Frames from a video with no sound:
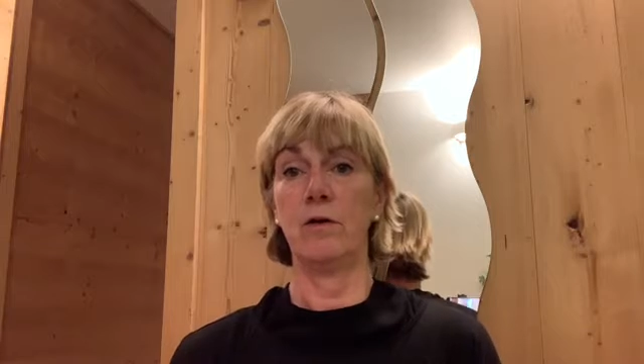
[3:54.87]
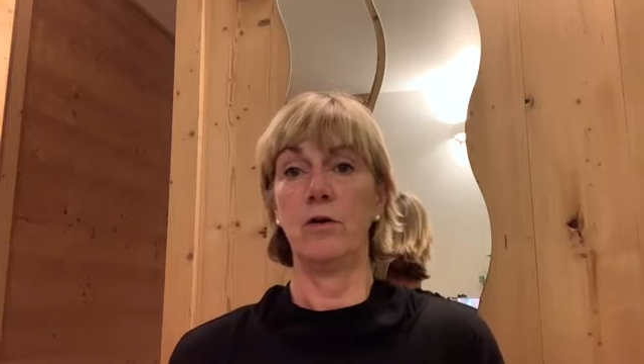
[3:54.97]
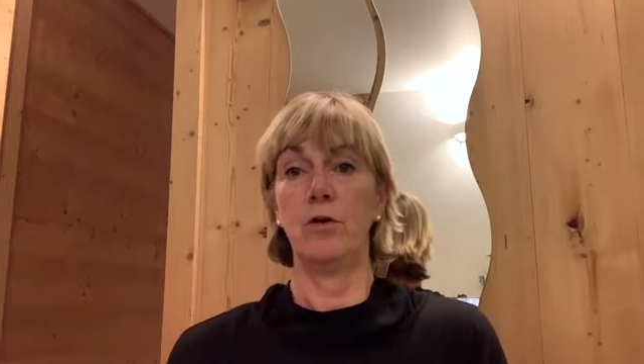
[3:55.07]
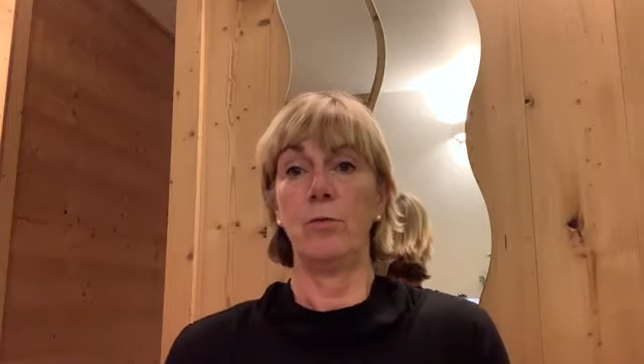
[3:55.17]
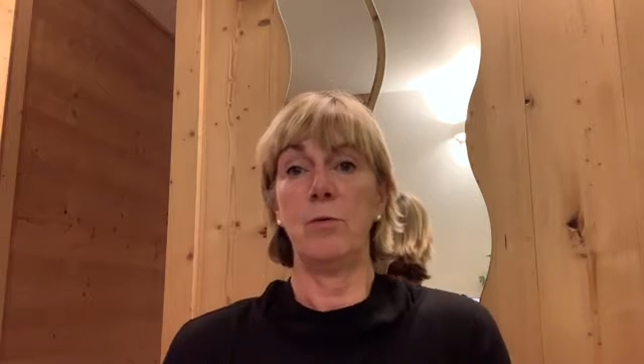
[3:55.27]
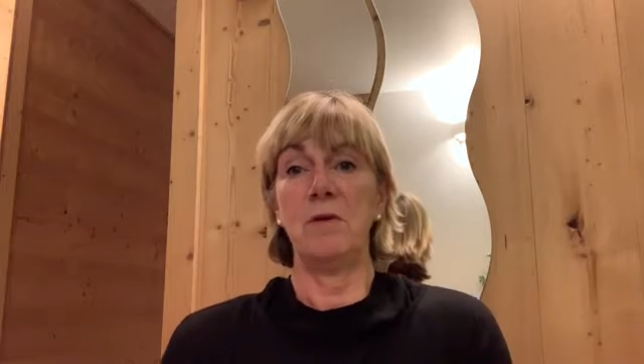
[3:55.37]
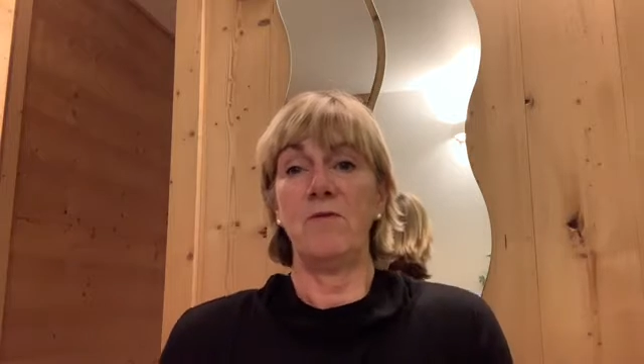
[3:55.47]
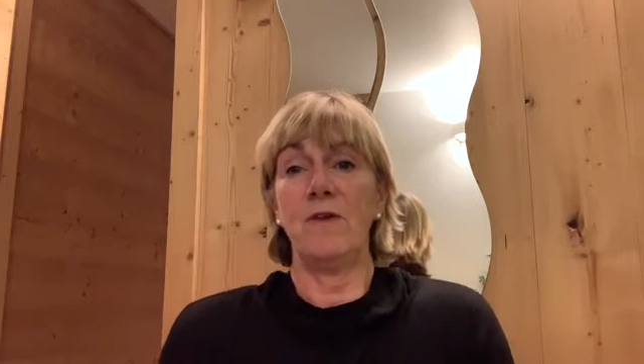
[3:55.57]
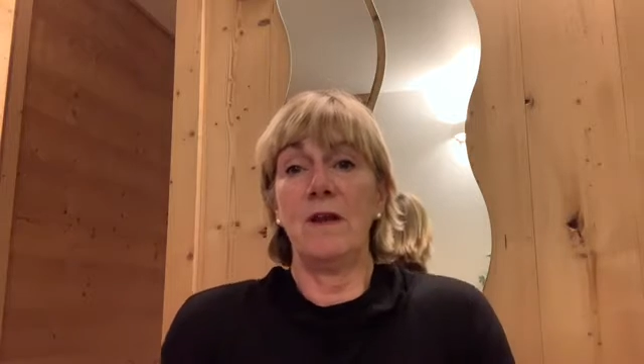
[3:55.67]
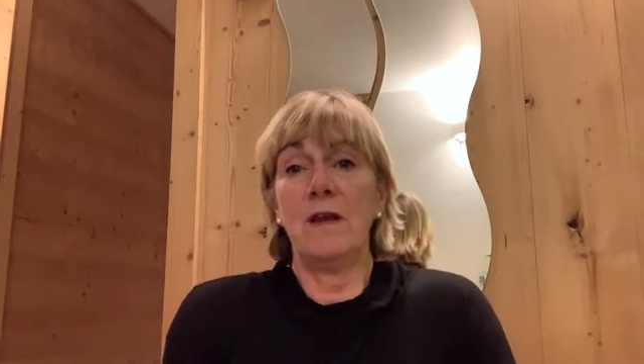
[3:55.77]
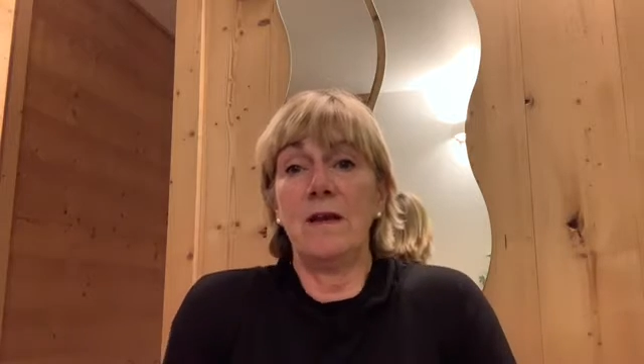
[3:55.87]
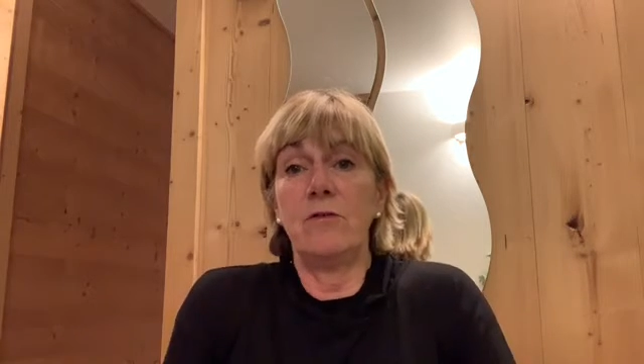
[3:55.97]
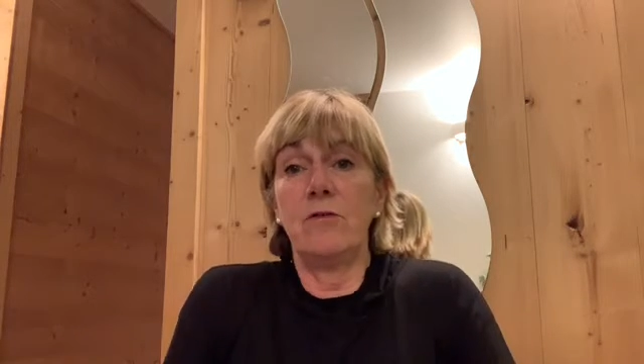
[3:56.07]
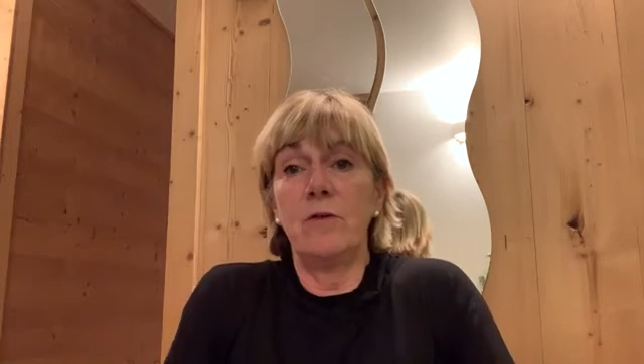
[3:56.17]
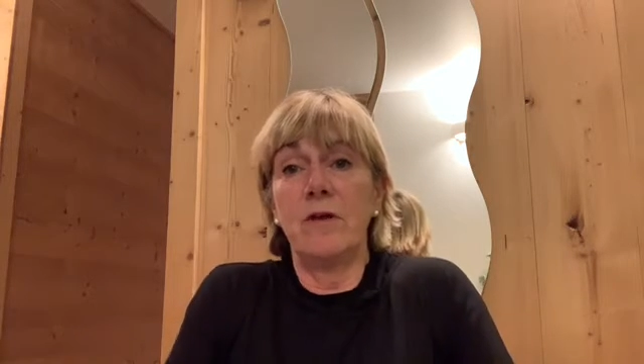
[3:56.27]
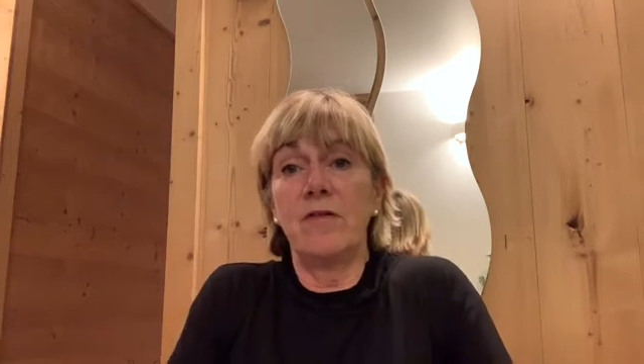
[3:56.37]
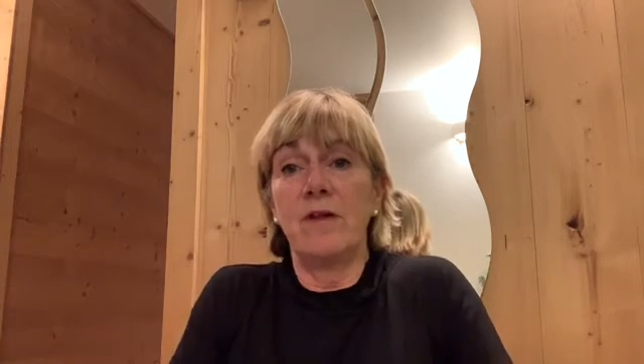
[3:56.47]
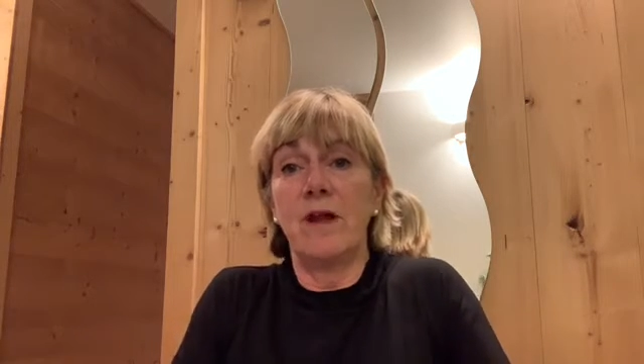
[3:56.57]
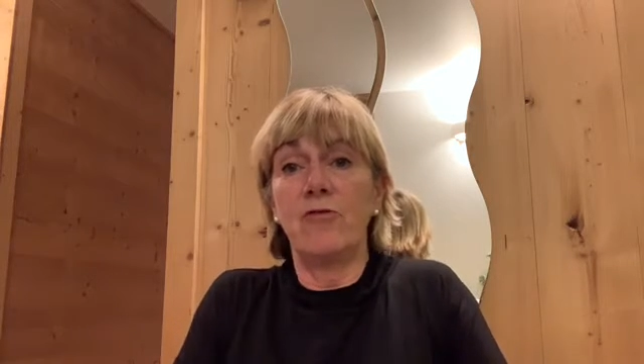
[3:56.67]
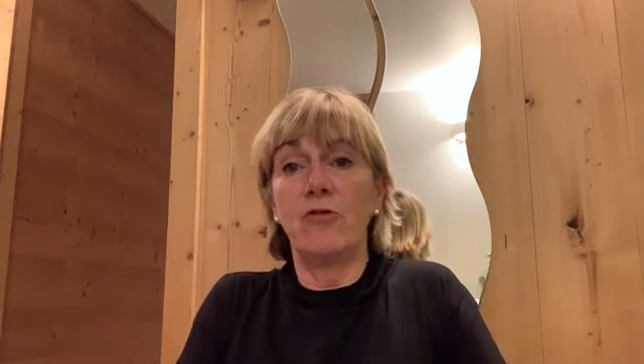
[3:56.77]
You probably feel like doing this
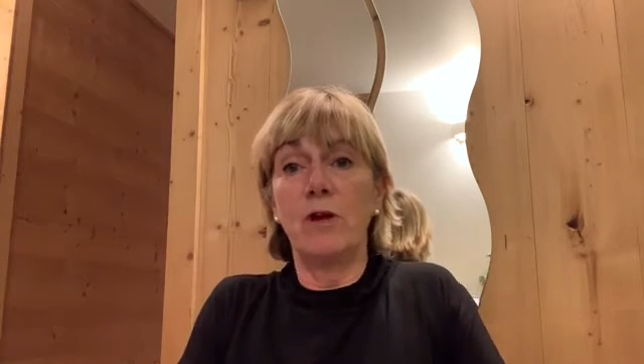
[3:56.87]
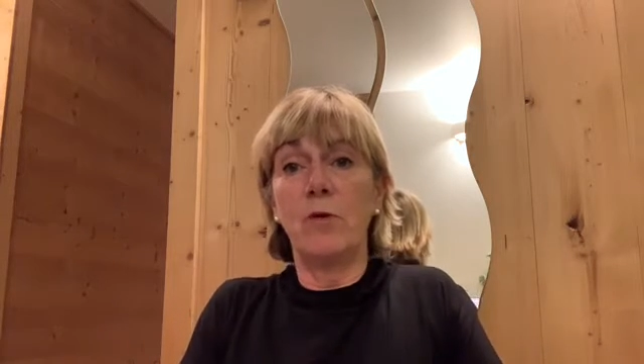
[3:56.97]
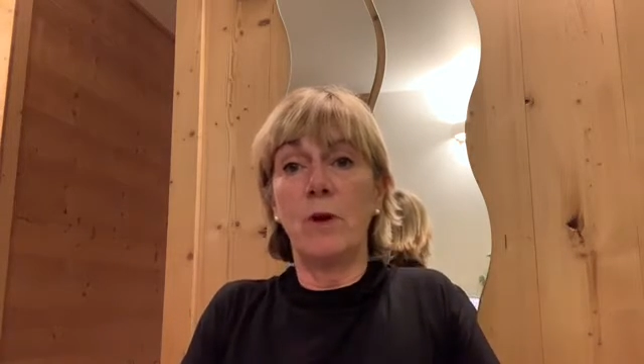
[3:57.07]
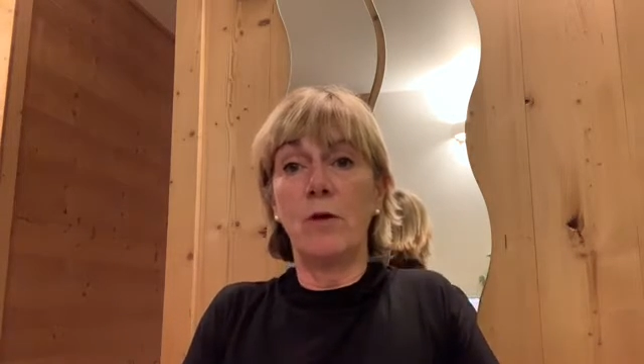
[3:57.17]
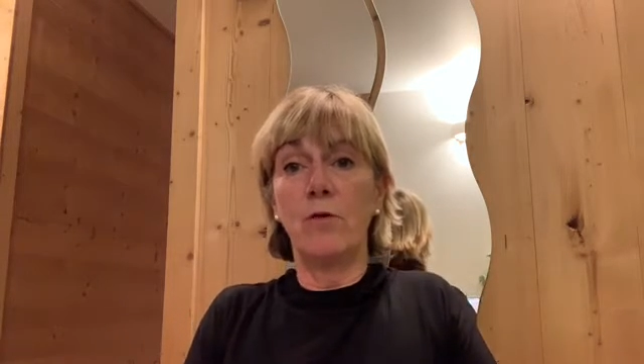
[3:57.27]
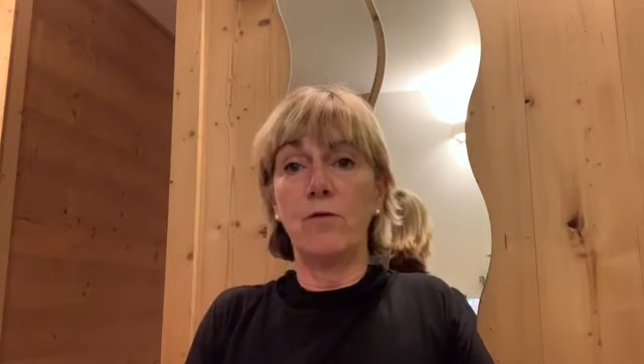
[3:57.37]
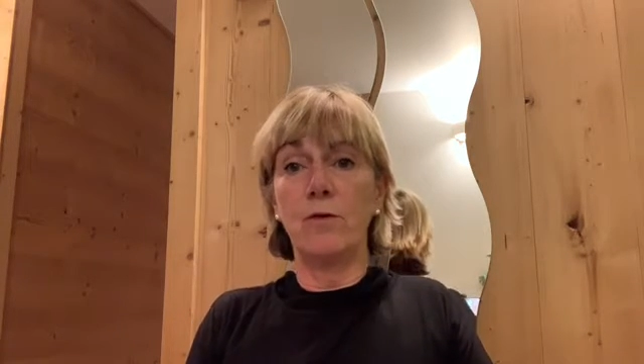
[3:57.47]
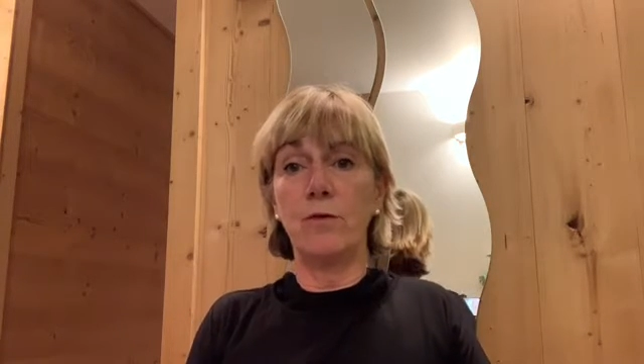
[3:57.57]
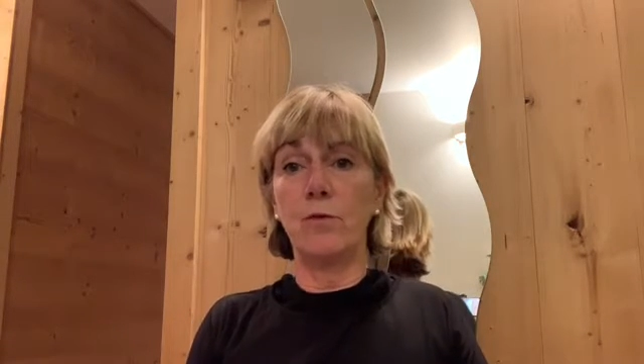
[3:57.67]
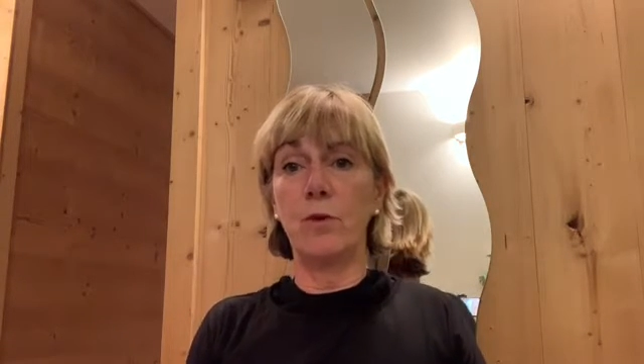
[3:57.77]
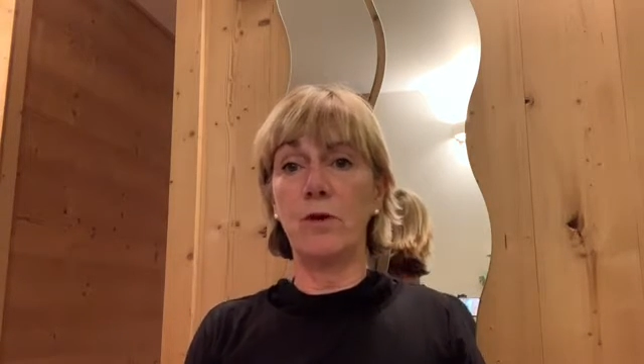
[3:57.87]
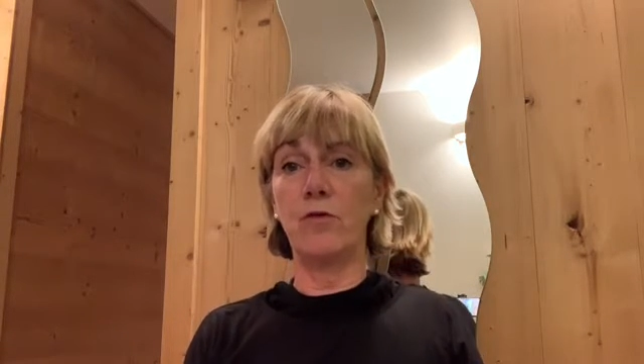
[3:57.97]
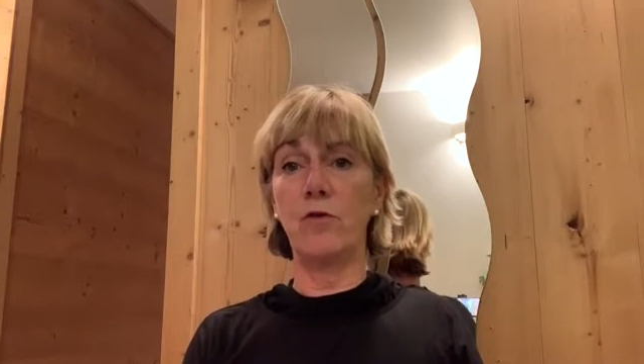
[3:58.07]
naturally quite often when the